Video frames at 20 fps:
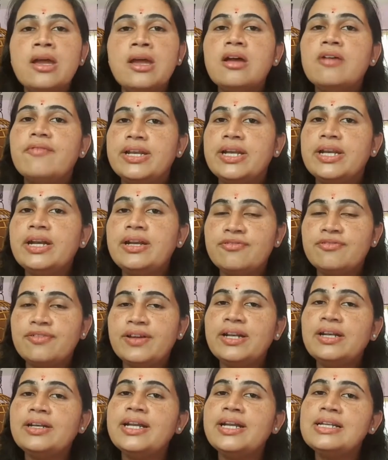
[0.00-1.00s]
When a
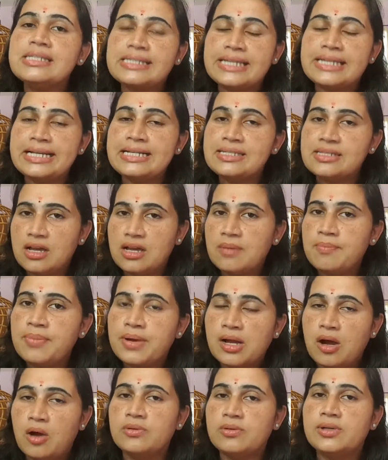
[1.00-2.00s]
defendant sets up a
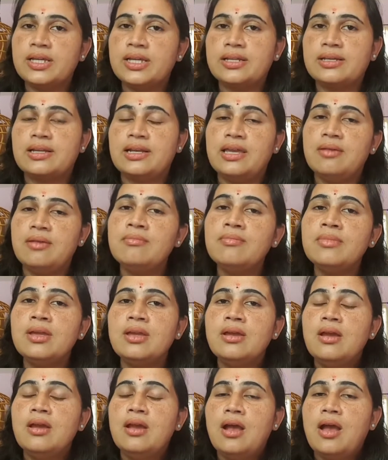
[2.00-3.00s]
counterclaim
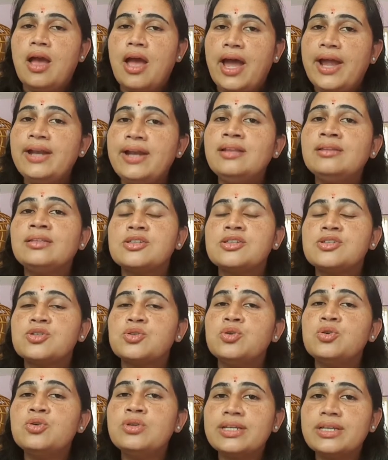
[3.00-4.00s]
and the
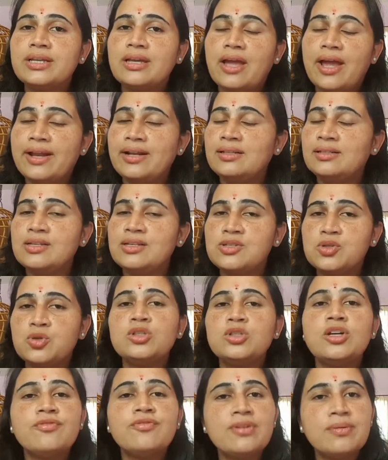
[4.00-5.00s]
suit
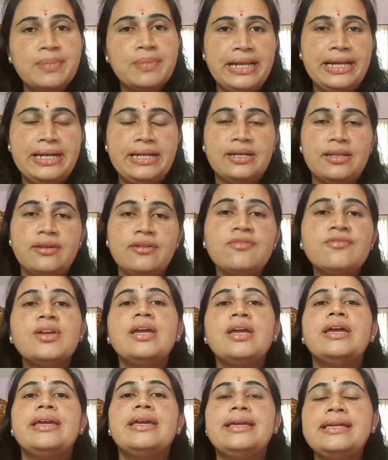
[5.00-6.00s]
of a plaintiff
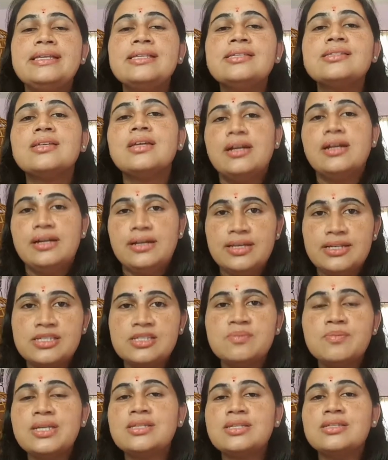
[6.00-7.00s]
is
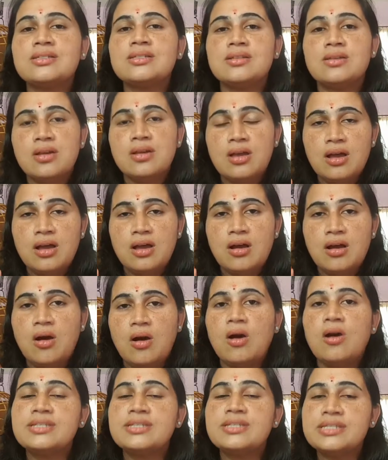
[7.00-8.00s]
dismissed
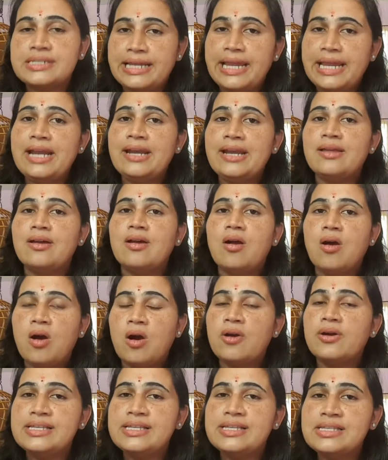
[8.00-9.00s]
or stayed
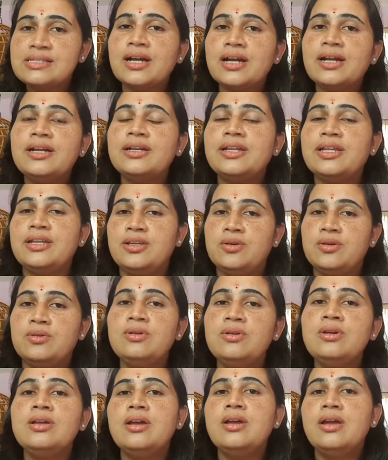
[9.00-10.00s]
or
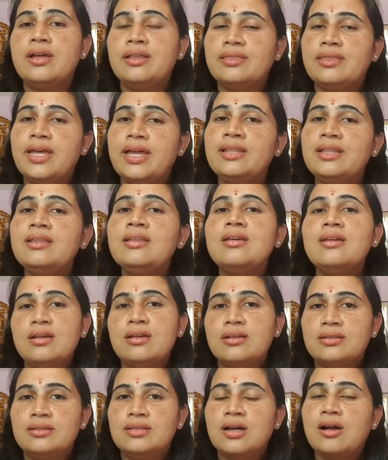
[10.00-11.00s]
discontinued, then
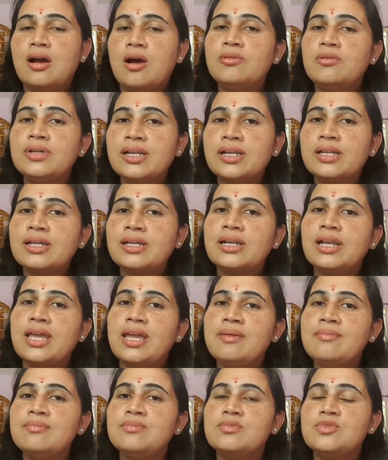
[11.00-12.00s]
the
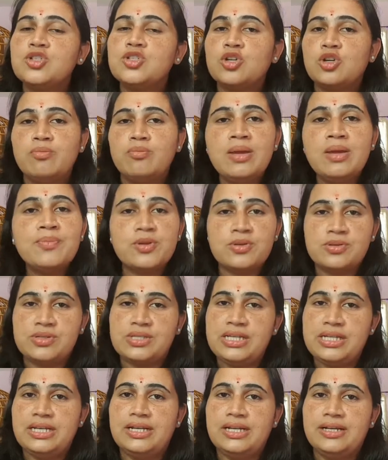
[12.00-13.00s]
counterclaim should be
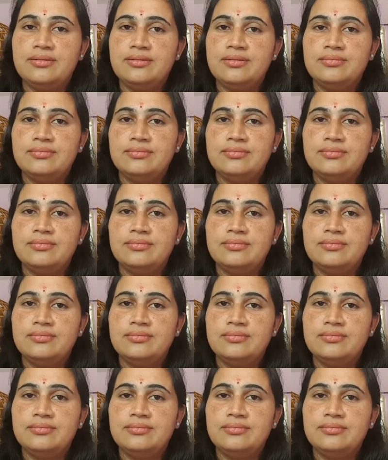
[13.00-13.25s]
proceeded.